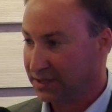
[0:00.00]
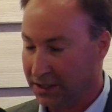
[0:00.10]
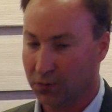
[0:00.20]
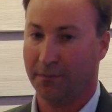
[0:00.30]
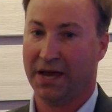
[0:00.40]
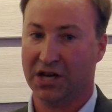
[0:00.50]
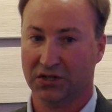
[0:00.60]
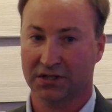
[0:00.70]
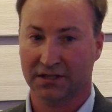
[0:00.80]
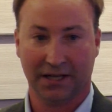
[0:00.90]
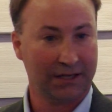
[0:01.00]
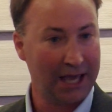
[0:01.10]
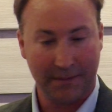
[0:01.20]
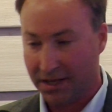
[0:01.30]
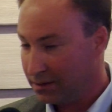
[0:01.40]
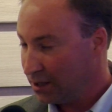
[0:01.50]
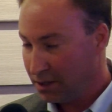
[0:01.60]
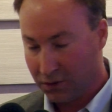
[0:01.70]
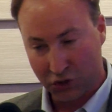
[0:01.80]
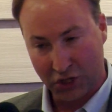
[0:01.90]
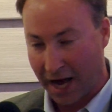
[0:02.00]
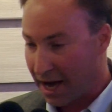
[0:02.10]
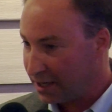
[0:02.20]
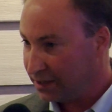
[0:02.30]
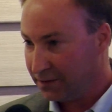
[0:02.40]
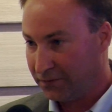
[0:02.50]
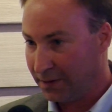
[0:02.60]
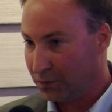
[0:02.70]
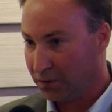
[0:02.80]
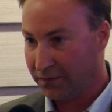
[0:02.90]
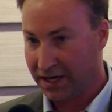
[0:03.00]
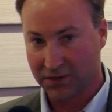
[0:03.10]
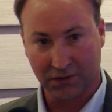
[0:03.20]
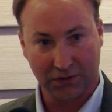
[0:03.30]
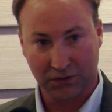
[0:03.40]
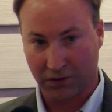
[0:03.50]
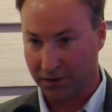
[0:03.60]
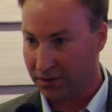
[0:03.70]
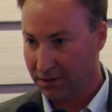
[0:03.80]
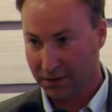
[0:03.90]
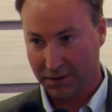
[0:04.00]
these were patients that came in shot in the femoral vessels or